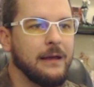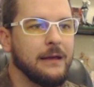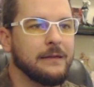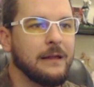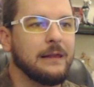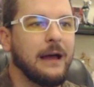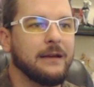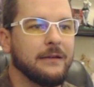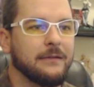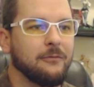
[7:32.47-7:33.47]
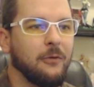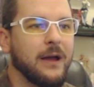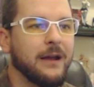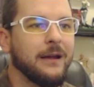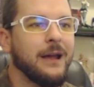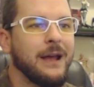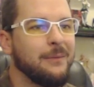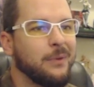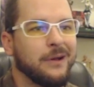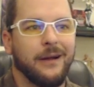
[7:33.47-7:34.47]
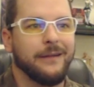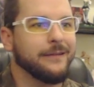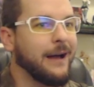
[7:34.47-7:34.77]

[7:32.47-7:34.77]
in the lightest way, because